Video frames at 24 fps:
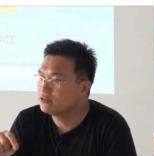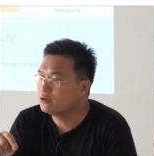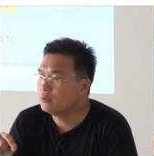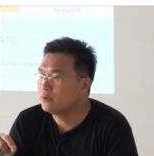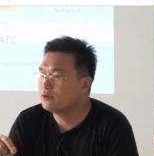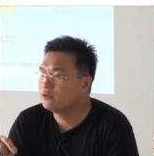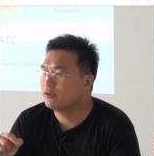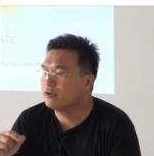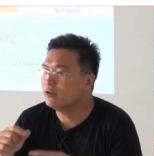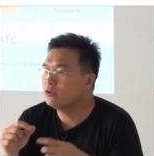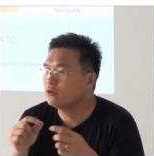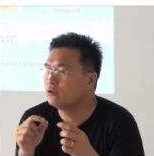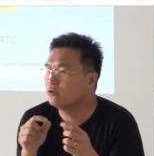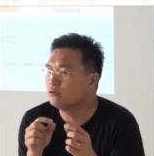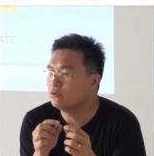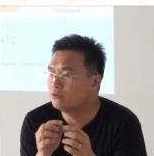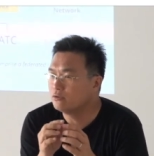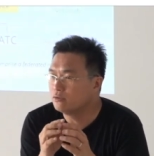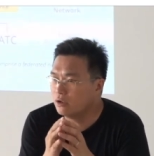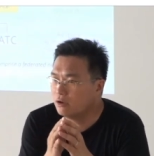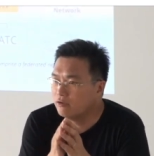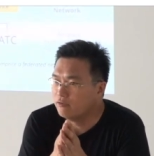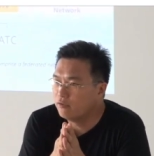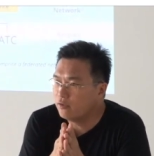So we're trying to
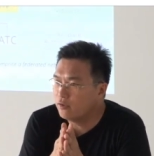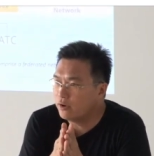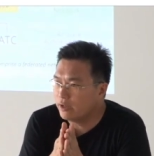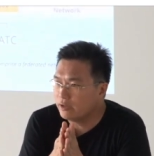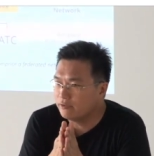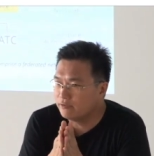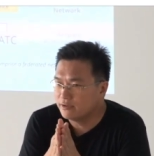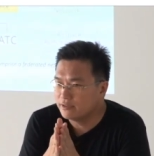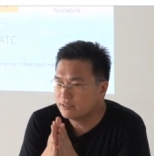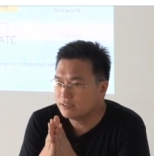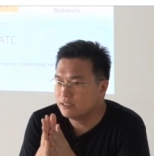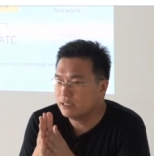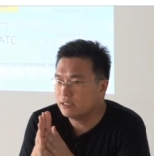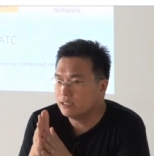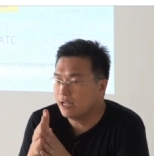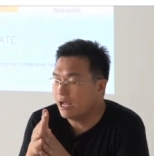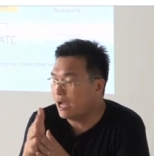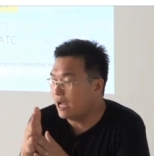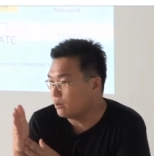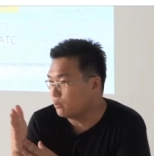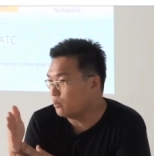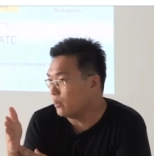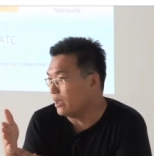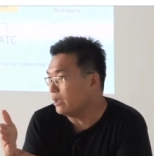avoid firstly the
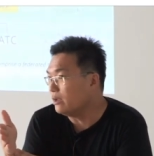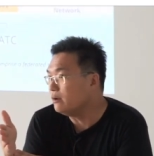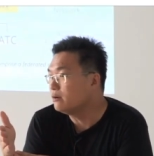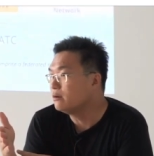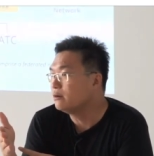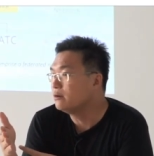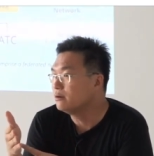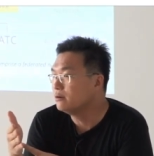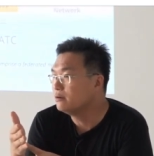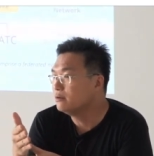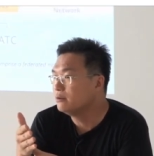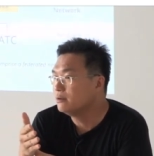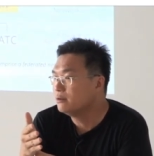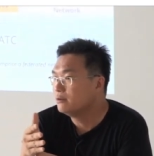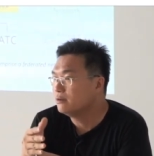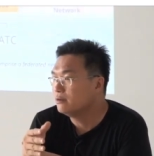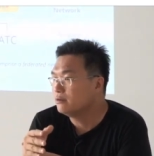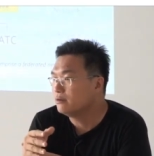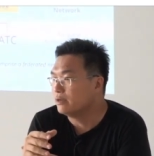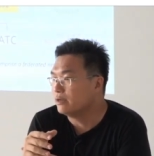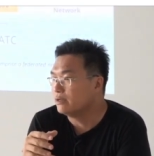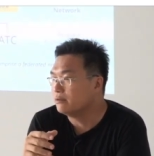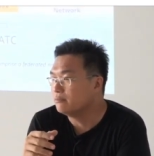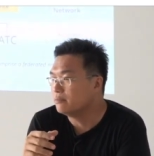hardware.
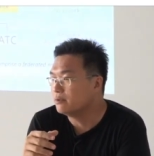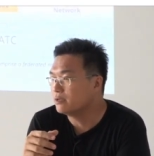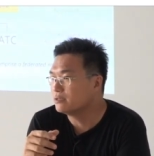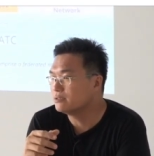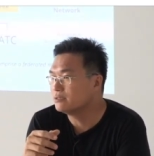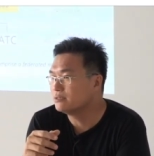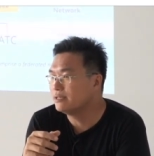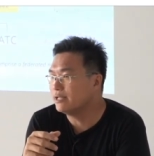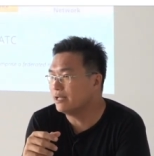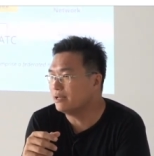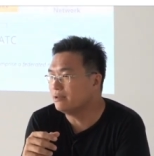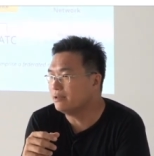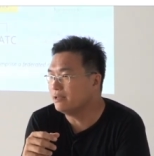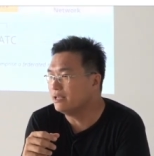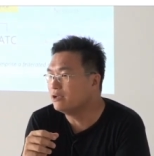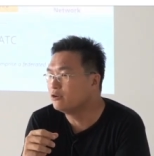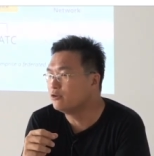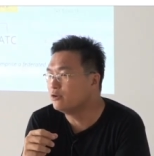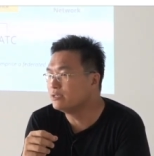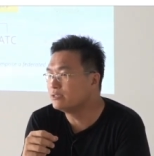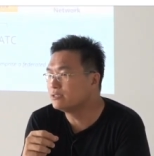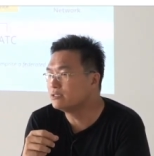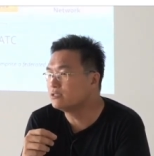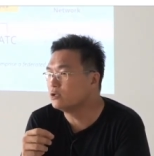Right? Because that
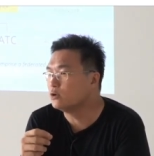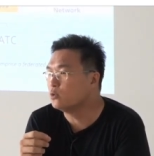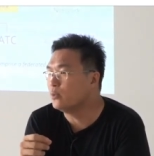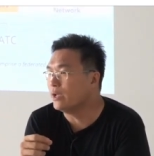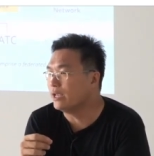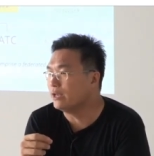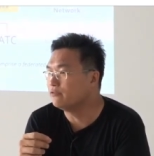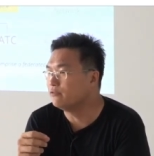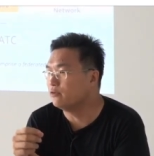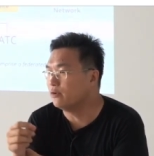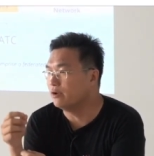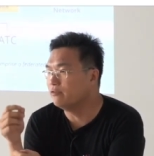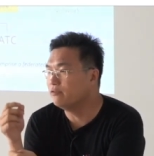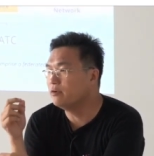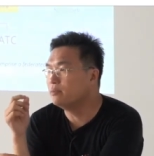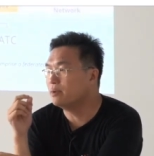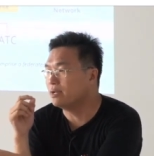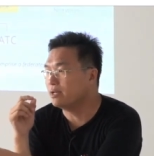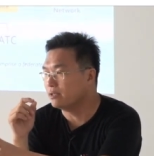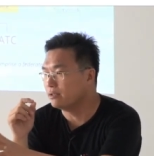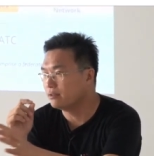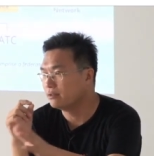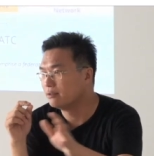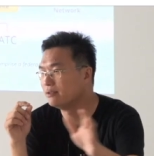increases the weight for
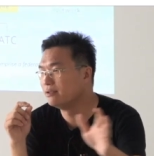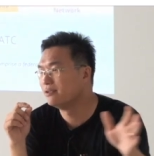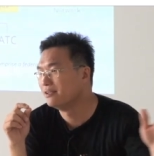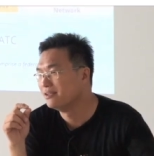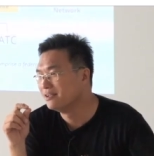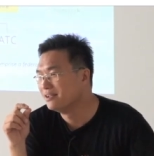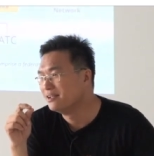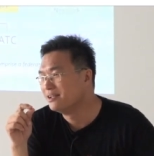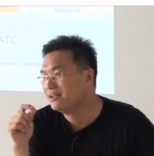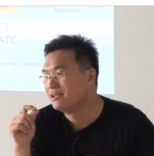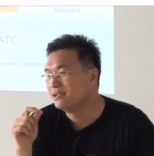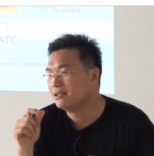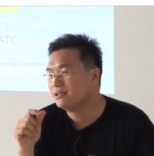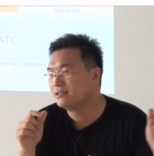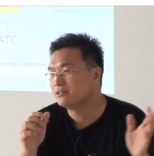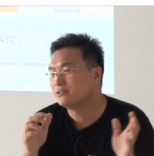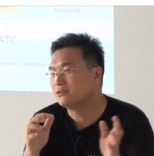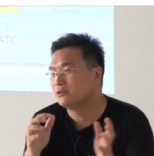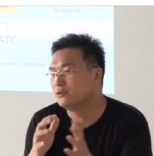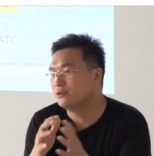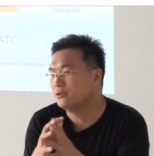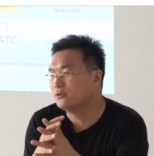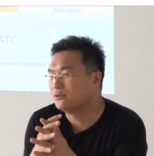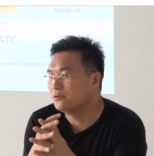everybody.
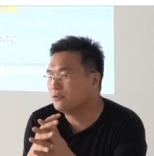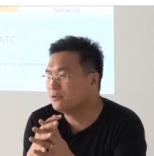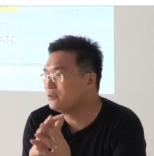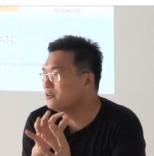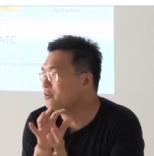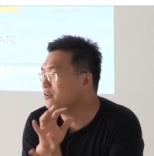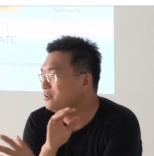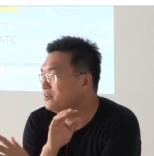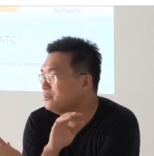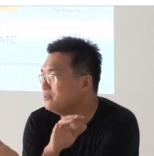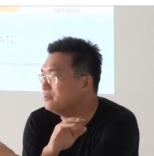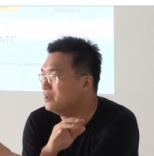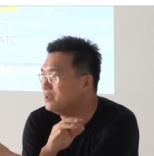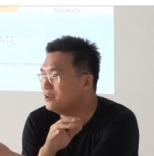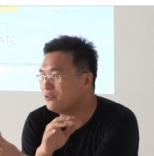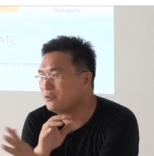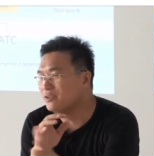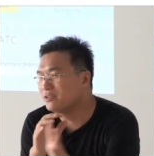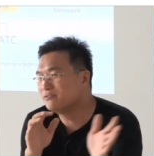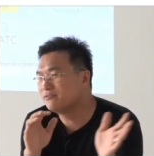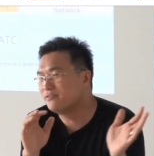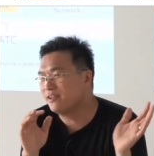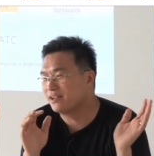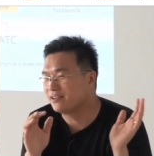so you
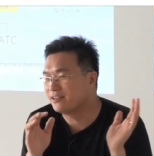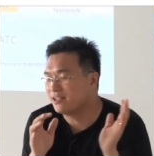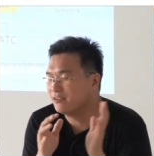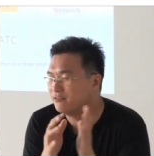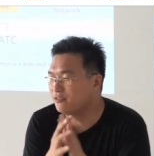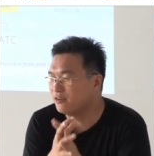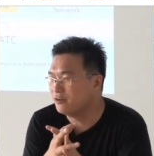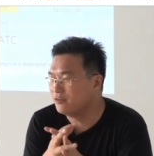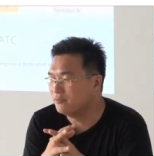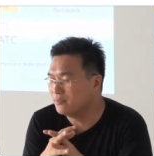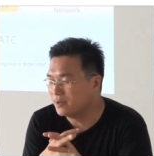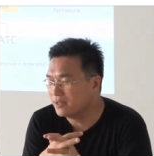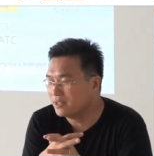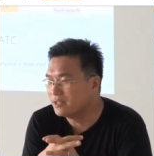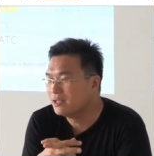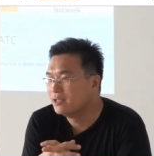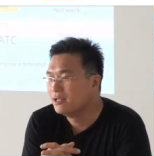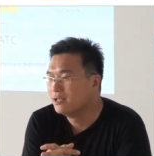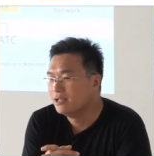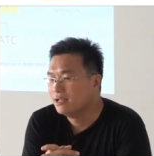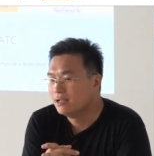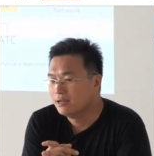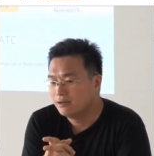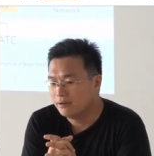decrease, by time variable.
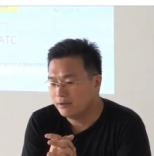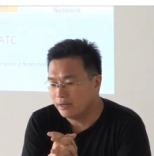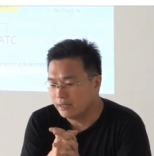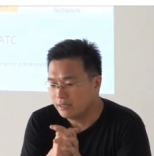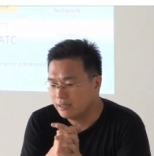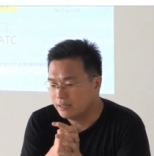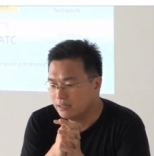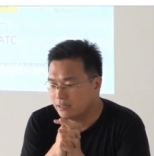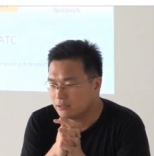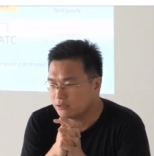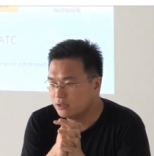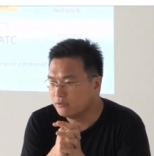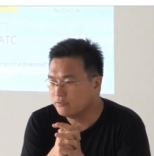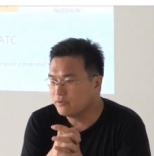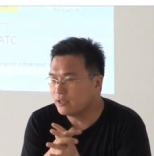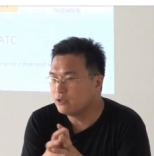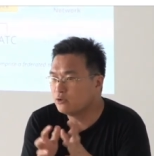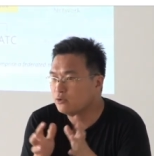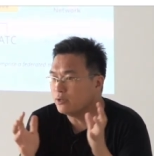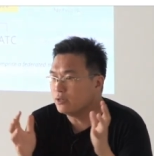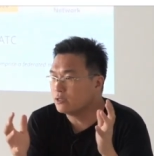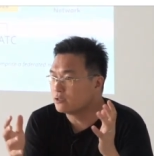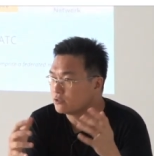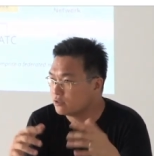Right? So if you can
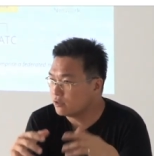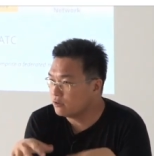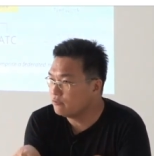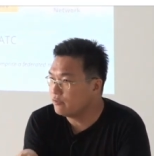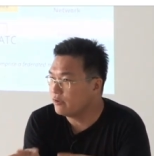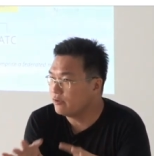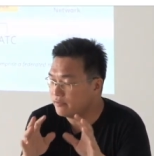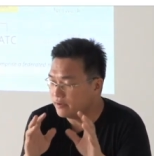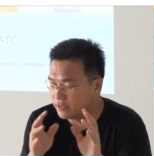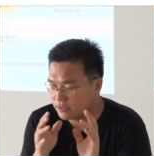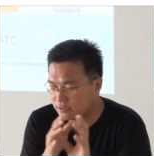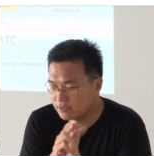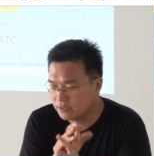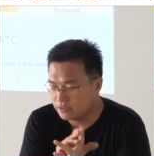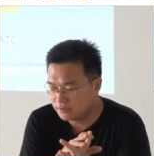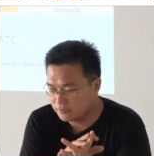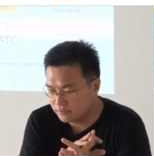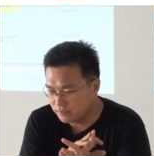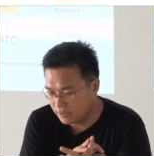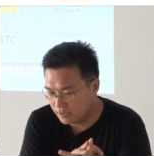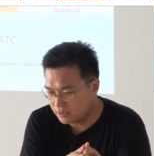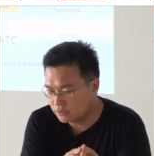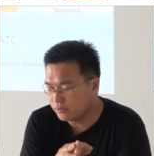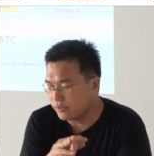do it in a software fashion, that's,
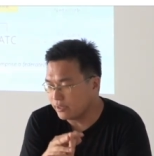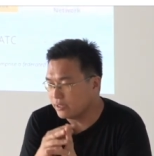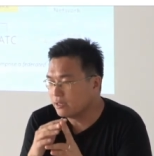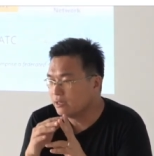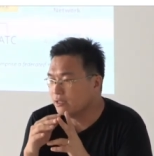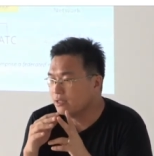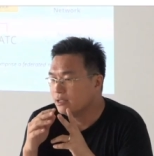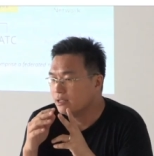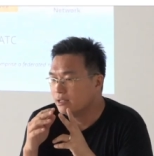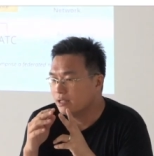that's great.